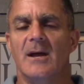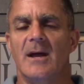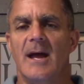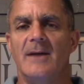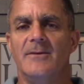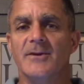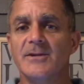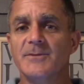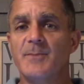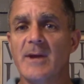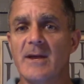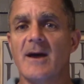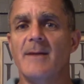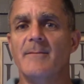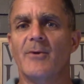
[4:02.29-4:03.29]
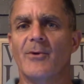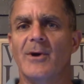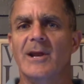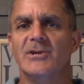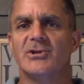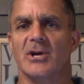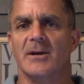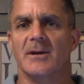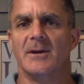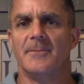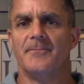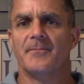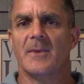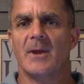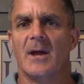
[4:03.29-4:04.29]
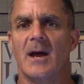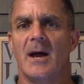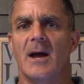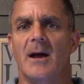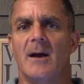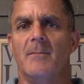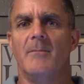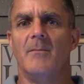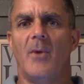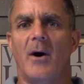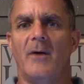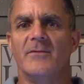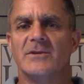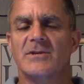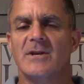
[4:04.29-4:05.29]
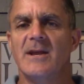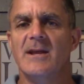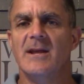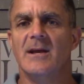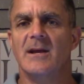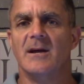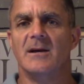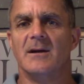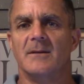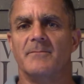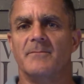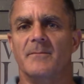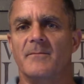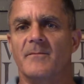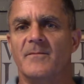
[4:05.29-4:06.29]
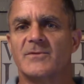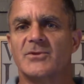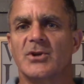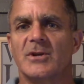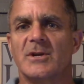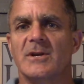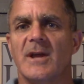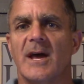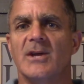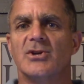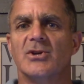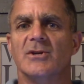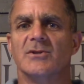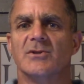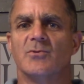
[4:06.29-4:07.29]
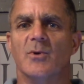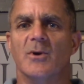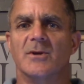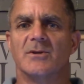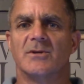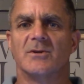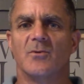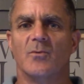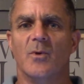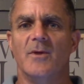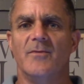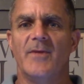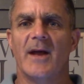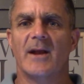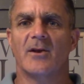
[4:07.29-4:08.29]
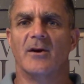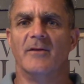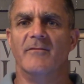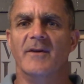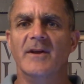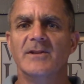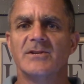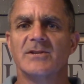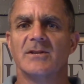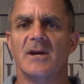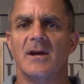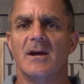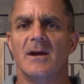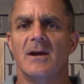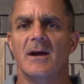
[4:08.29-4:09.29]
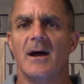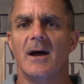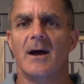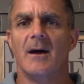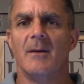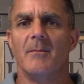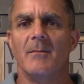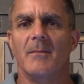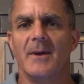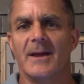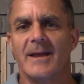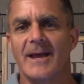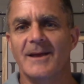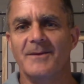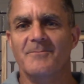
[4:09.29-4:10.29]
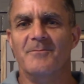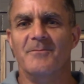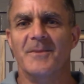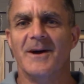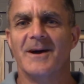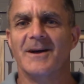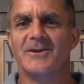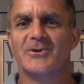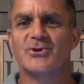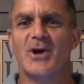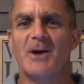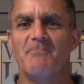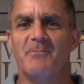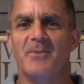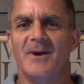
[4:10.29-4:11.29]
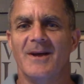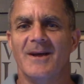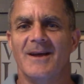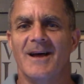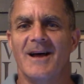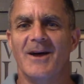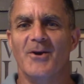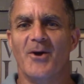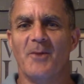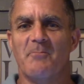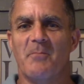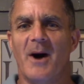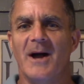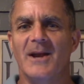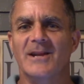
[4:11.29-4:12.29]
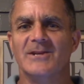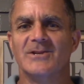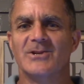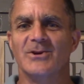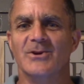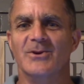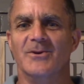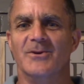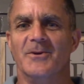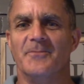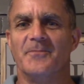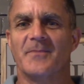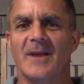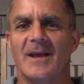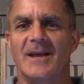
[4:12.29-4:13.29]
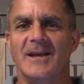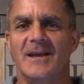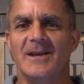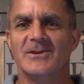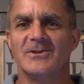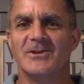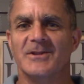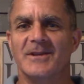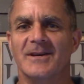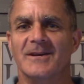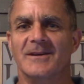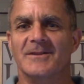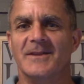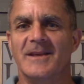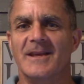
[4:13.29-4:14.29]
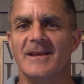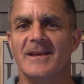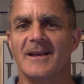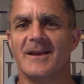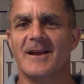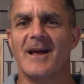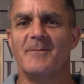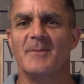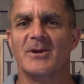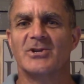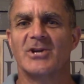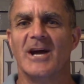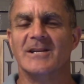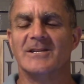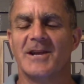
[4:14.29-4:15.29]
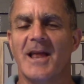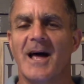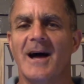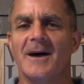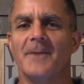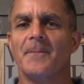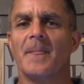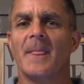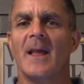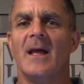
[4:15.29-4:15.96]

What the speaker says: And this became a religion. Obviously, certain nations weren't that convinced. Trump not buying into the climate change lie.